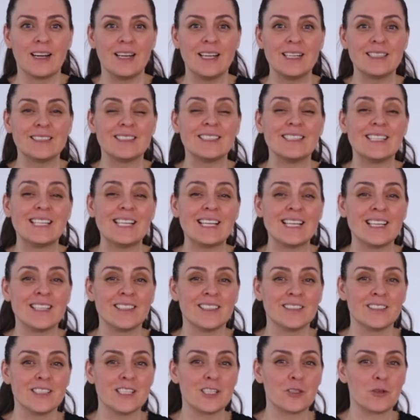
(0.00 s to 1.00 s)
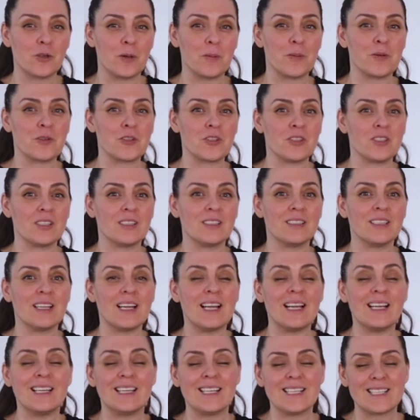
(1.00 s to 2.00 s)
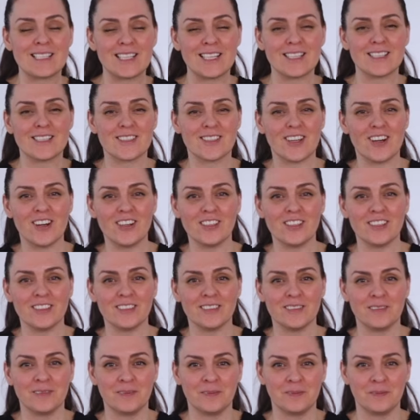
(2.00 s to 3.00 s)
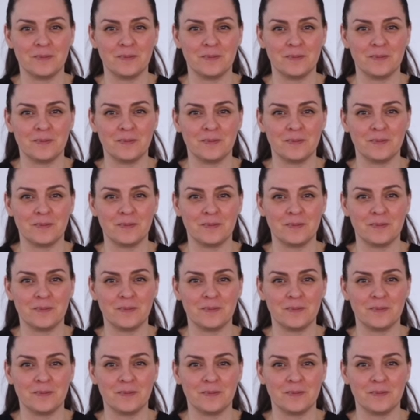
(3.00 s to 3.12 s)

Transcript: Click the link in the description and let's get started.